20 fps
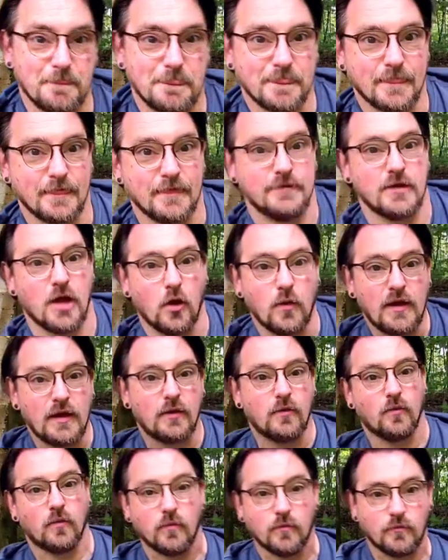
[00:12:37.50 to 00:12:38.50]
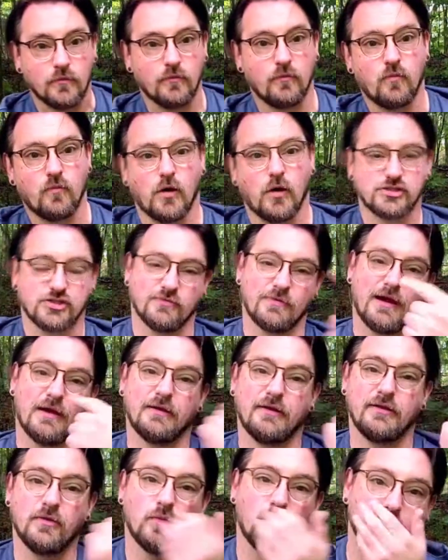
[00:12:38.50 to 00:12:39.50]
Knowing what's around
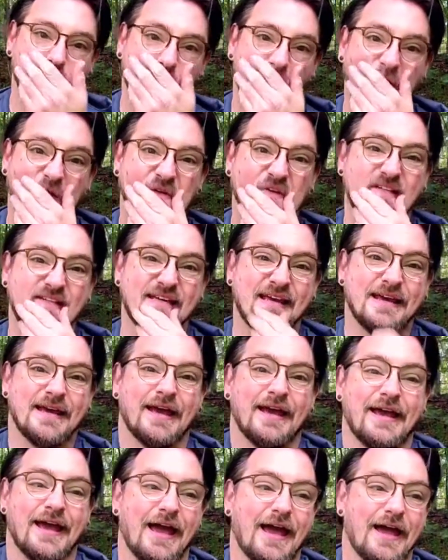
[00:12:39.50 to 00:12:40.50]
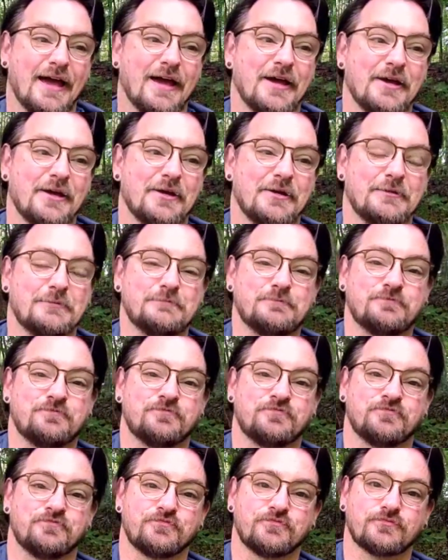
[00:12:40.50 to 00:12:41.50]
in the woodland, knowing
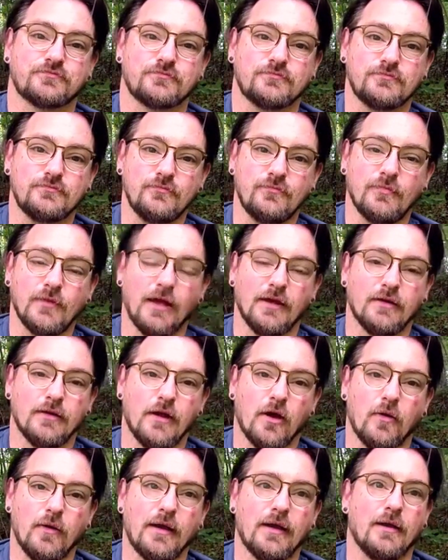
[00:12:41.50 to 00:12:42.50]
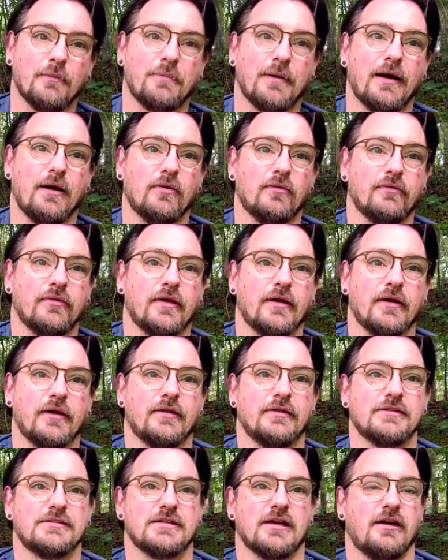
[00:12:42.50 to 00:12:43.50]
about
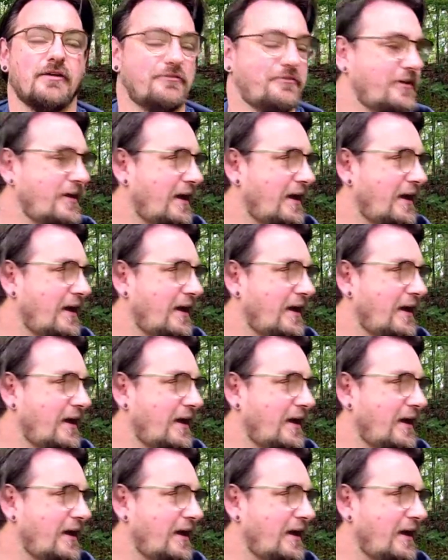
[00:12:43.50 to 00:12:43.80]
the sort of